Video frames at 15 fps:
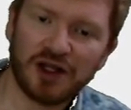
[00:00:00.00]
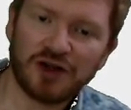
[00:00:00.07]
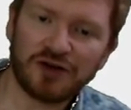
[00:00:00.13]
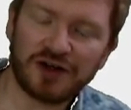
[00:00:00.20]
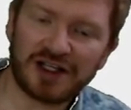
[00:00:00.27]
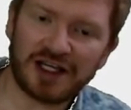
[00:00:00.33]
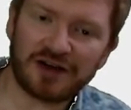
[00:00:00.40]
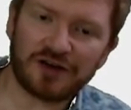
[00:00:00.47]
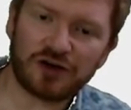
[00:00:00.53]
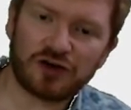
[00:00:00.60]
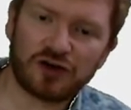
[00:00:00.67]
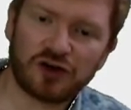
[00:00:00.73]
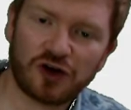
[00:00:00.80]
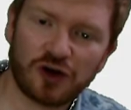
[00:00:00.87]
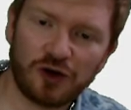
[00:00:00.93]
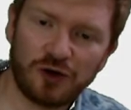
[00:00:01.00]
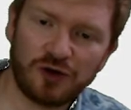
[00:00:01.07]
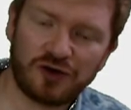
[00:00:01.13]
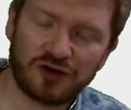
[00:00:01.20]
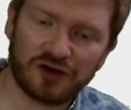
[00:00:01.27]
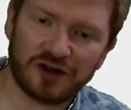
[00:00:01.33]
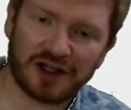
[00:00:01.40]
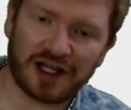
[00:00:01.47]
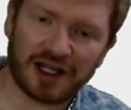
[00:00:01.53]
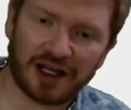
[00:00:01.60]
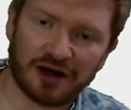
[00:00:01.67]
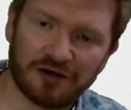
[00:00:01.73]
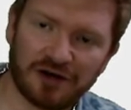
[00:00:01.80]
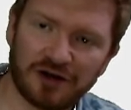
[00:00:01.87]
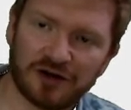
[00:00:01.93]
So to get the total
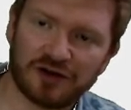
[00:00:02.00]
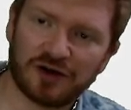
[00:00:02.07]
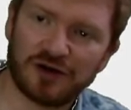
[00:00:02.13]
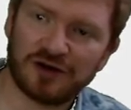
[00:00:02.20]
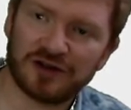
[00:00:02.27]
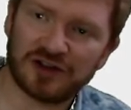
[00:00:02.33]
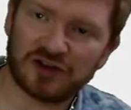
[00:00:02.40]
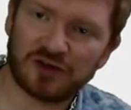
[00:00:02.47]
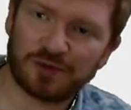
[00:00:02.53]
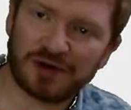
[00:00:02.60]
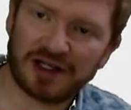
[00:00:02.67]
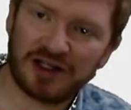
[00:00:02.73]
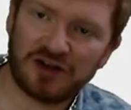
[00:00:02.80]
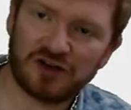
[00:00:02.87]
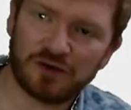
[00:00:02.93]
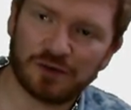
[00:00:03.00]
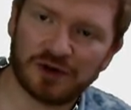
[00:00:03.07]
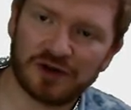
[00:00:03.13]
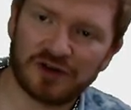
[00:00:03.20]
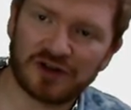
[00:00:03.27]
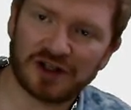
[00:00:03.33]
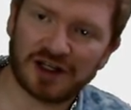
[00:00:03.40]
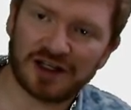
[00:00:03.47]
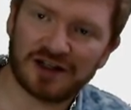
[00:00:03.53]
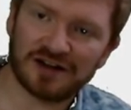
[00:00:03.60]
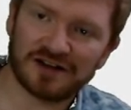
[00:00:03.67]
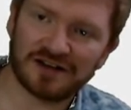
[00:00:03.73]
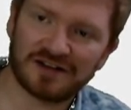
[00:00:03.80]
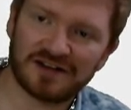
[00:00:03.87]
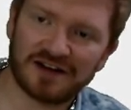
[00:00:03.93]
area, the total displacement, I
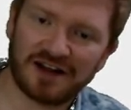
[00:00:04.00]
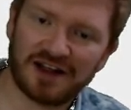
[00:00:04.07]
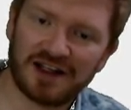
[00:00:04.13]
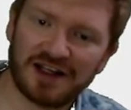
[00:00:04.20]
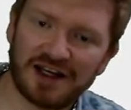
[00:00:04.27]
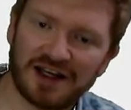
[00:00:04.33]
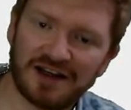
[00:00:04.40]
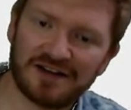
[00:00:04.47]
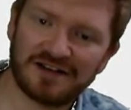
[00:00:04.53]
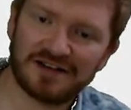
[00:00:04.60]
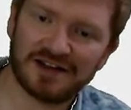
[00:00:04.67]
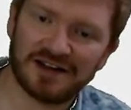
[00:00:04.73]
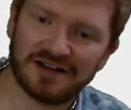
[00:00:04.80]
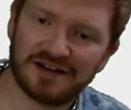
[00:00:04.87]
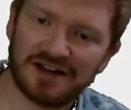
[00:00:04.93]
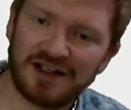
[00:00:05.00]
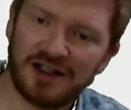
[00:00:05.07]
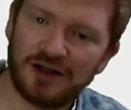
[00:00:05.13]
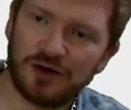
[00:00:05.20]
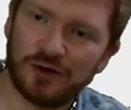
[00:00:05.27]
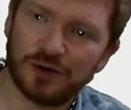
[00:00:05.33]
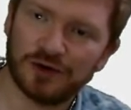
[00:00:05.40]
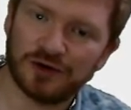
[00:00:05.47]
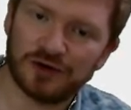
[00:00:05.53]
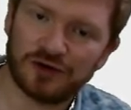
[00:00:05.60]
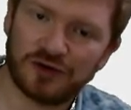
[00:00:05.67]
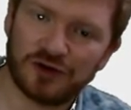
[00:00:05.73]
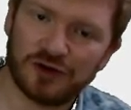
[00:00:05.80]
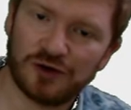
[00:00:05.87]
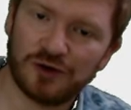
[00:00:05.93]
can say S is equal
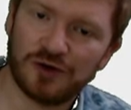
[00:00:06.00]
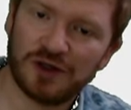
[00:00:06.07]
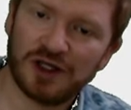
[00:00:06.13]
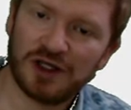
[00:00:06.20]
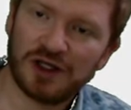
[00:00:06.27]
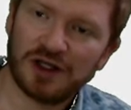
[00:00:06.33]
to